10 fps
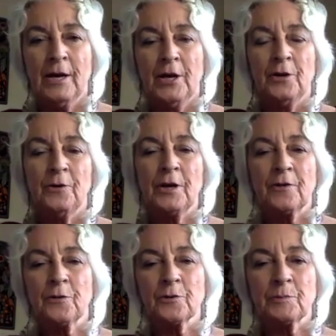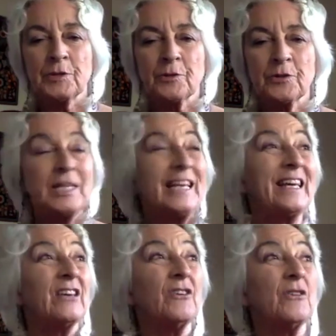you get those muscles
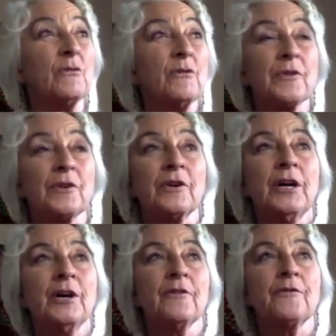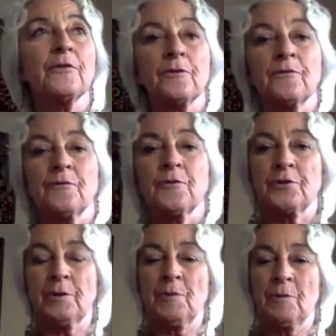taking over for
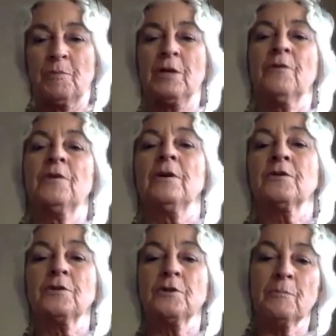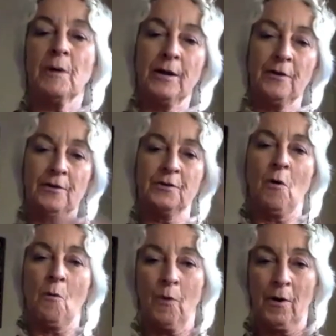some of the big things in your body that
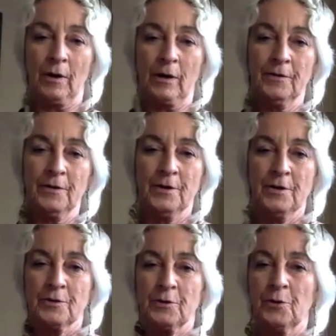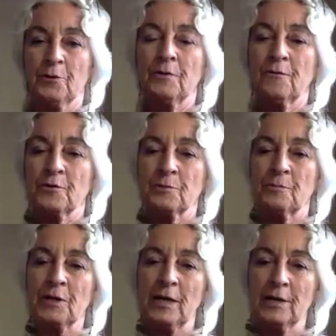don't work. So your
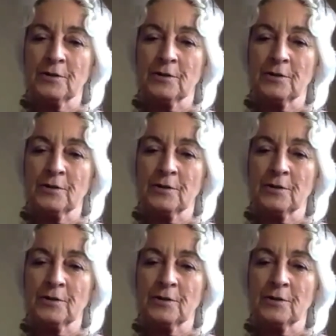infraspinatus